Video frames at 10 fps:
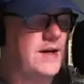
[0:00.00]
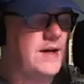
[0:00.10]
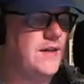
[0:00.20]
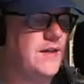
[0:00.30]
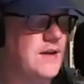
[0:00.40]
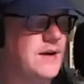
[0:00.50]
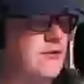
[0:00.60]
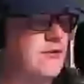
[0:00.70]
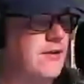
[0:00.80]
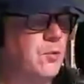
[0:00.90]
I don't
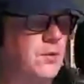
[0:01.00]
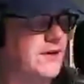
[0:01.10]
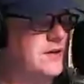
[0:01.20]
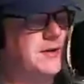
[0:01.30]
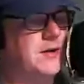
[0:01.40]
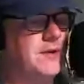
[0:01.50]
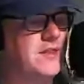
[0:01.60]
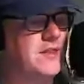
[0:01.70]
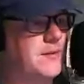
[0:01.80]
even remember what we talked about,